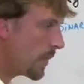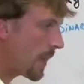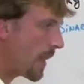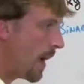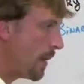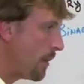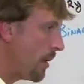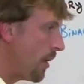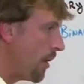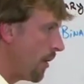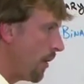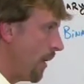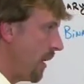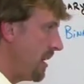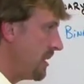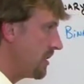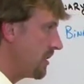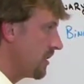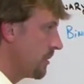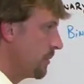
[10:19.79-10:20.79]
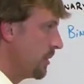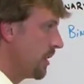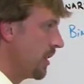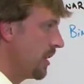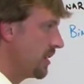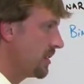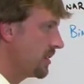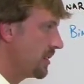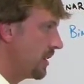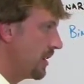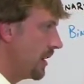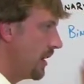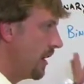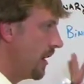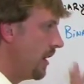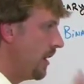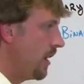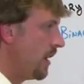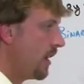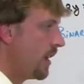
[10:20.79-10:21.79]
I'm going to erase some of this
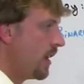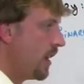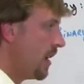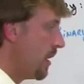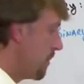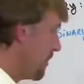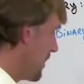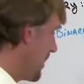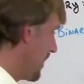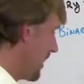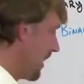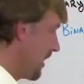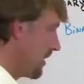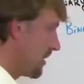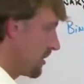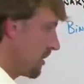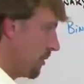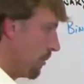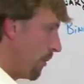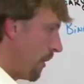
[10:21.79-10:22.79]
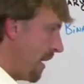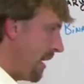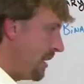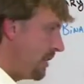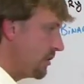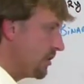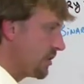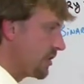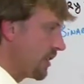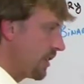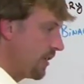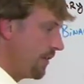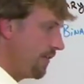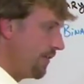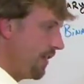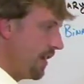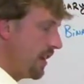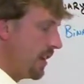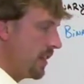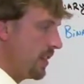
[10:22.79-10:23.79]
here because the range is going to
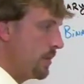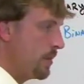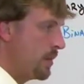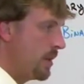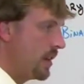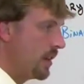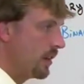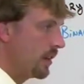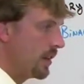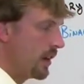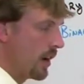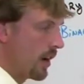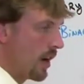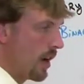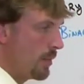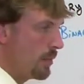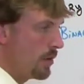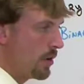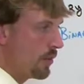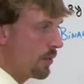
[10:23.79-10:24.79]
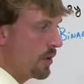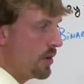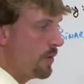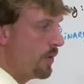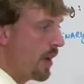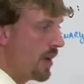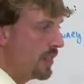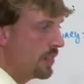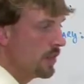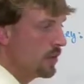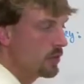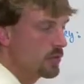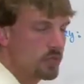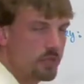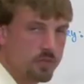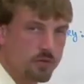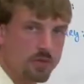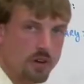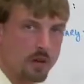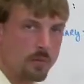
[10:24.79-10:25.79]
fit in the middle here. I'm going to rewrite those
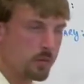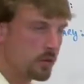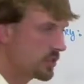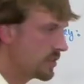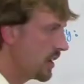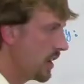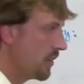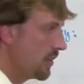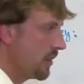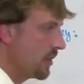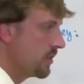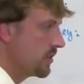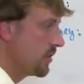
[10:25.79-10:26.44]
two numbers out there